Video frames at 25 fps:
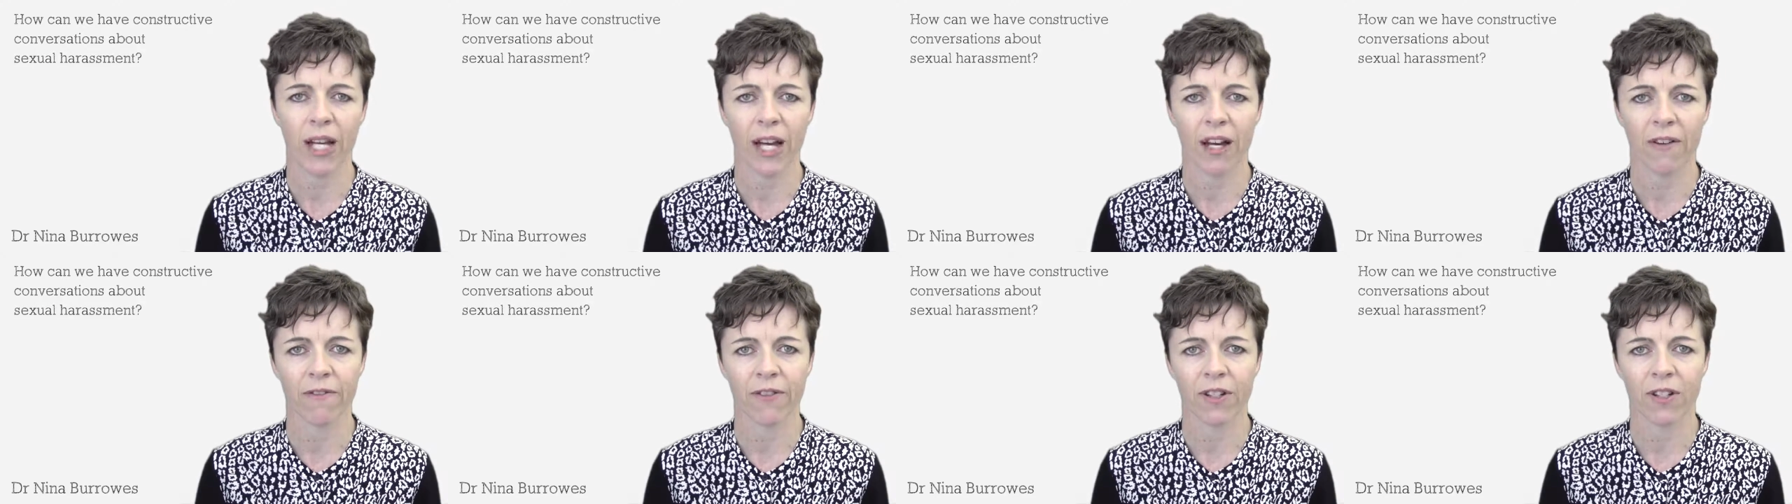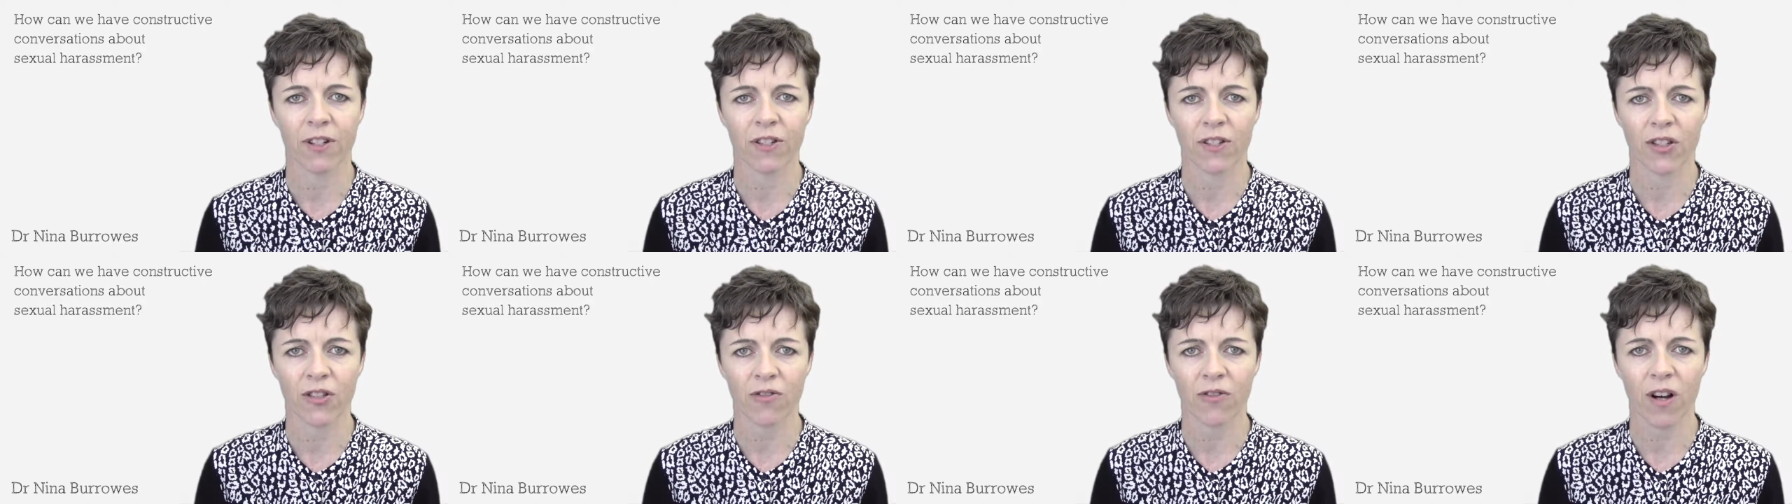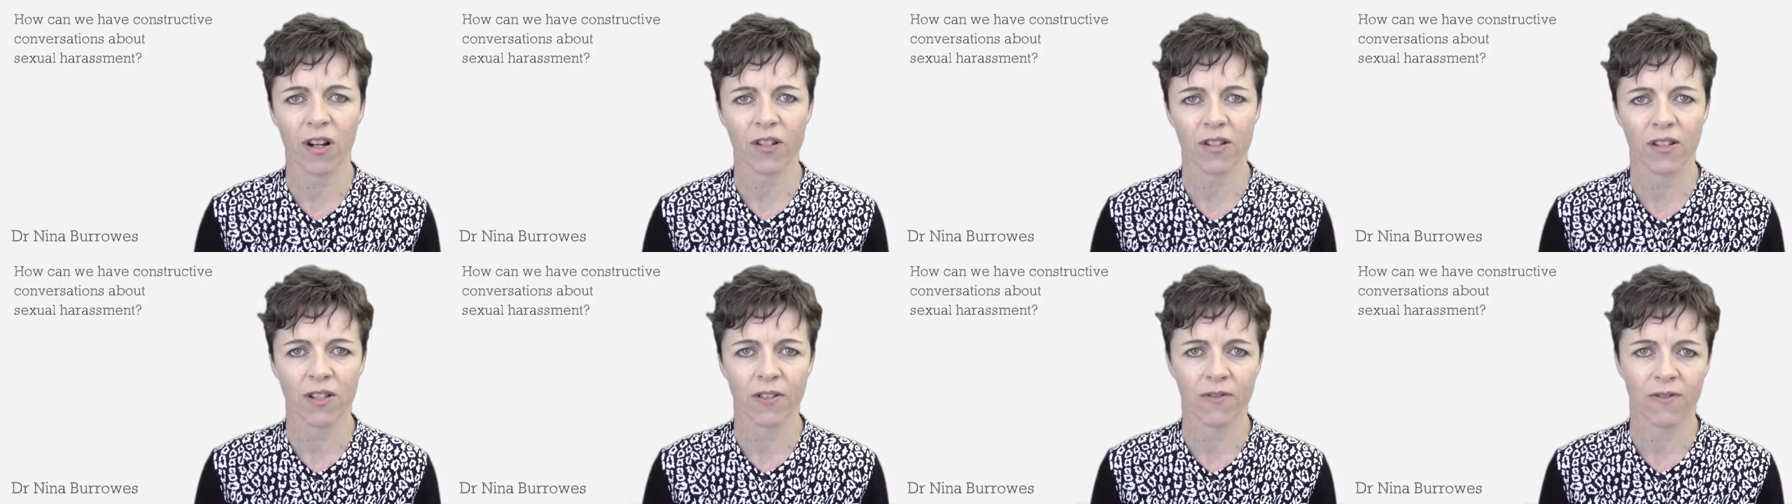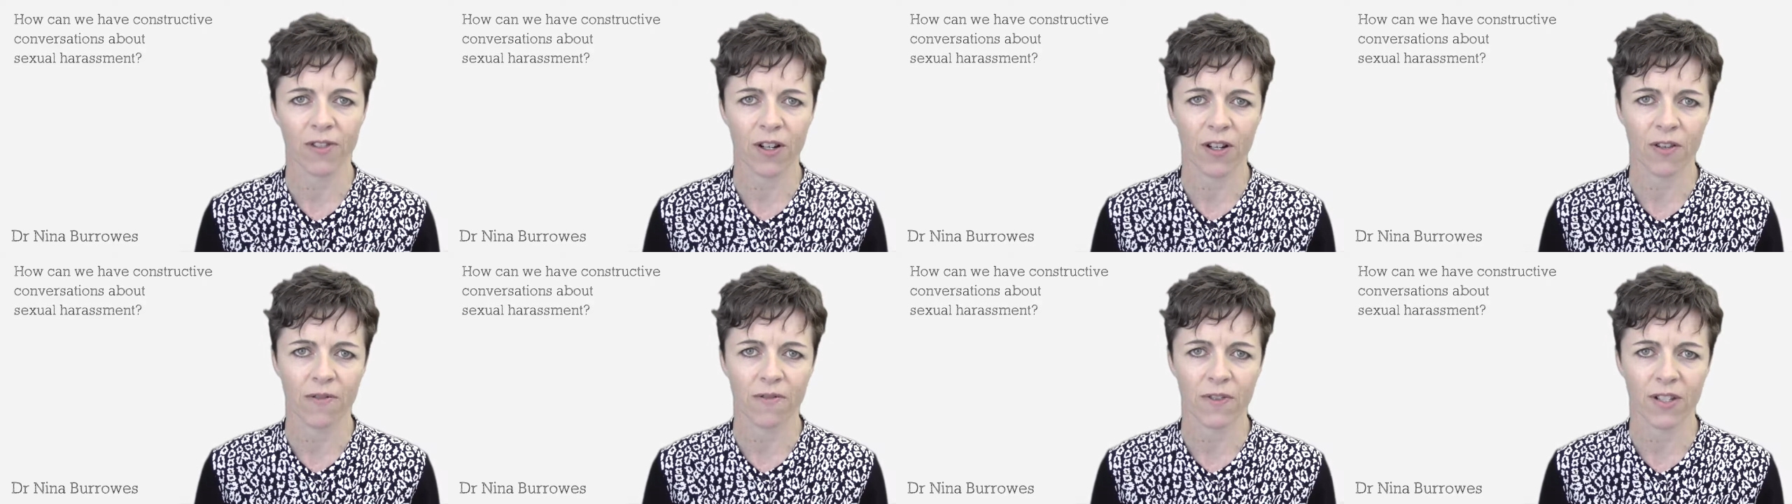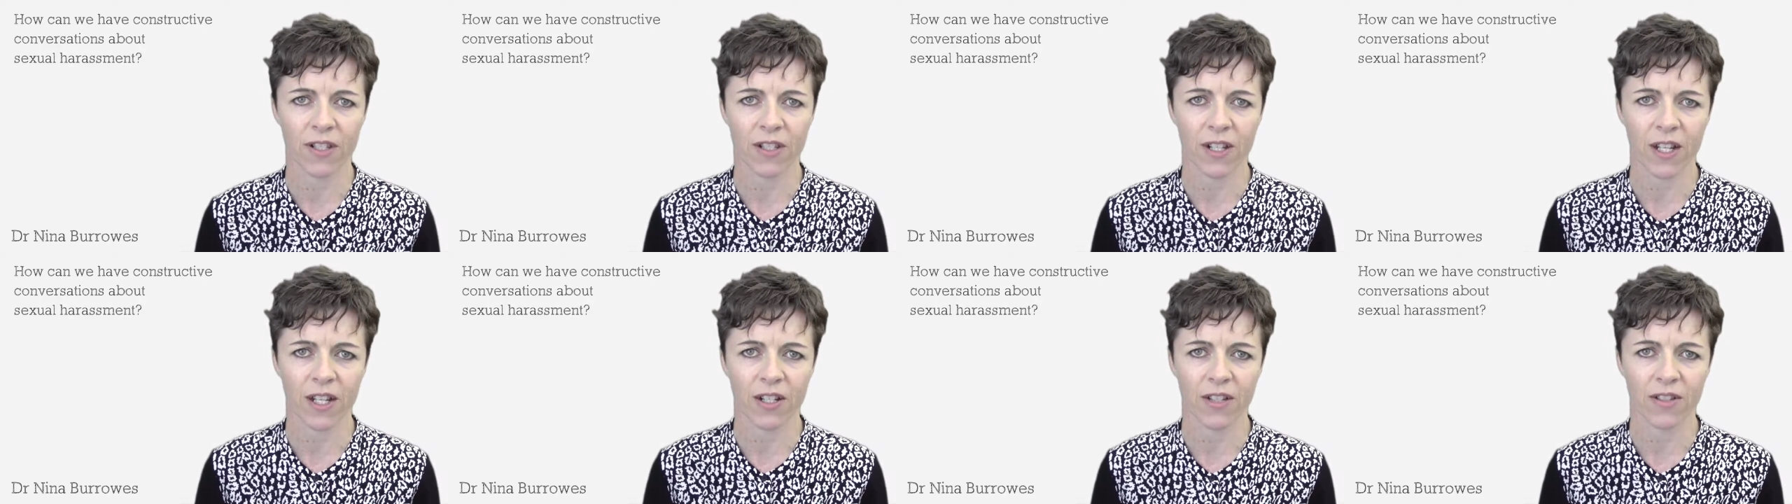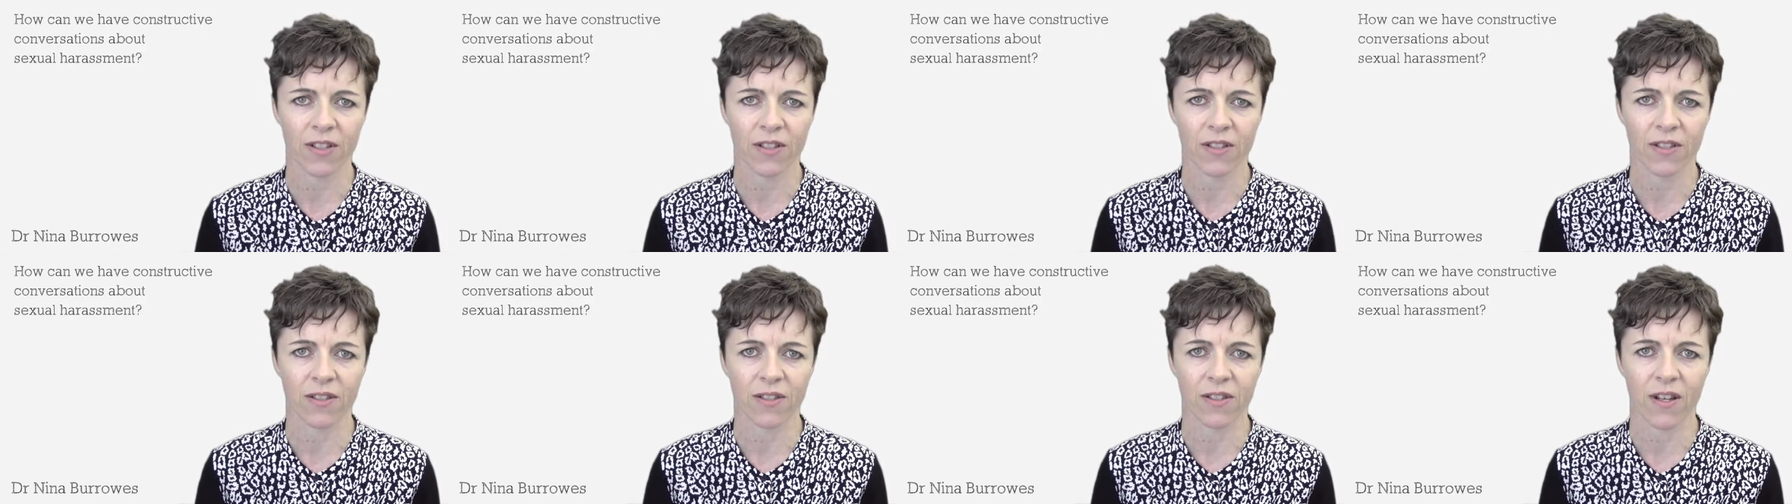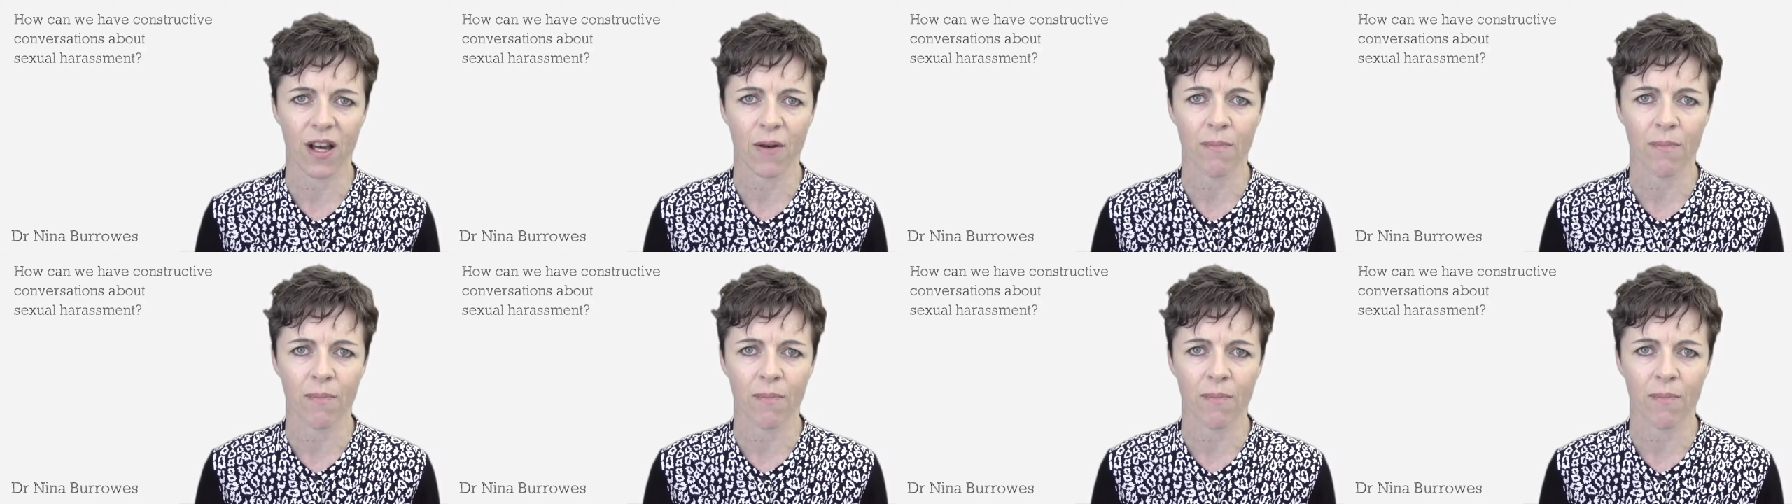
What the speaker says: have constructive conversations